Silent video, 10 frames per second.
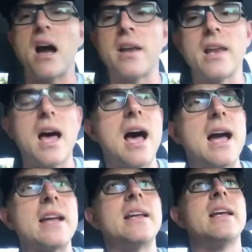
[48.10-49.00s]
me
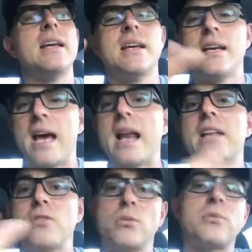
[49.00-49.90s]
online, and
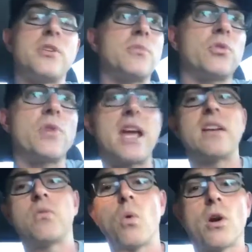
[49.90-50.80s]
I do some
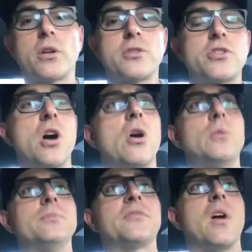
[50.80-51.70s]
creative work.
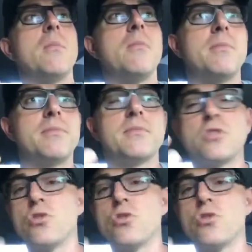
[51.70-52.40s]
So from